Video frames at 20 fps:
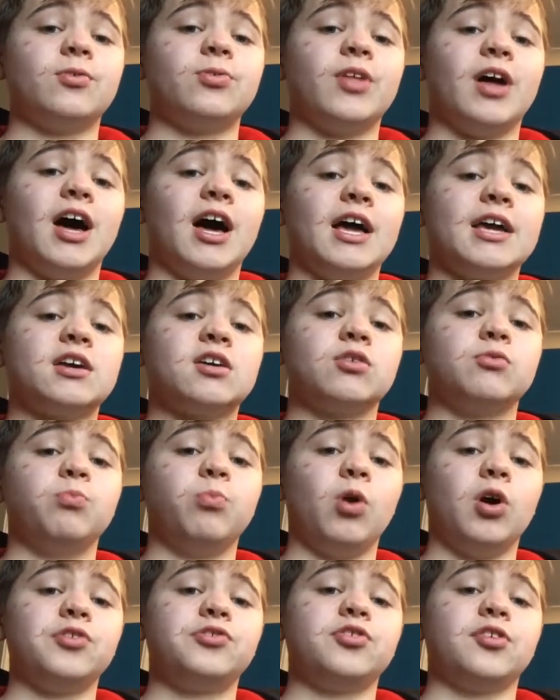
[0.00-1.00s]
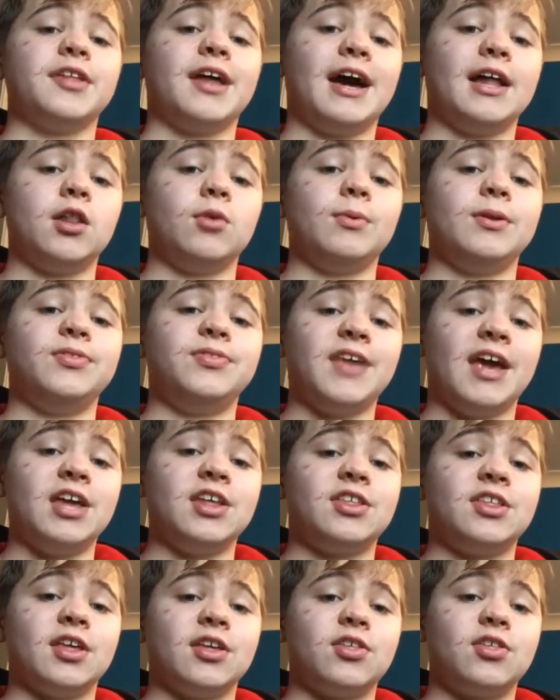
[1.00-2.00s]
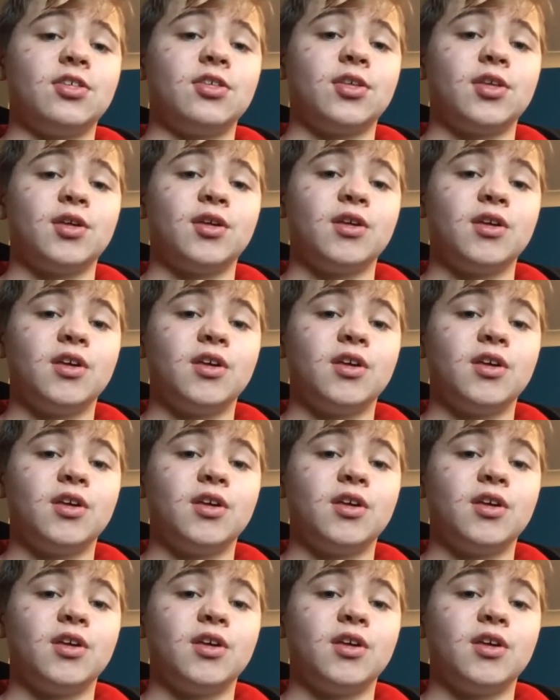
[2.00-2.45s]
that I could watch on a Halloween basis?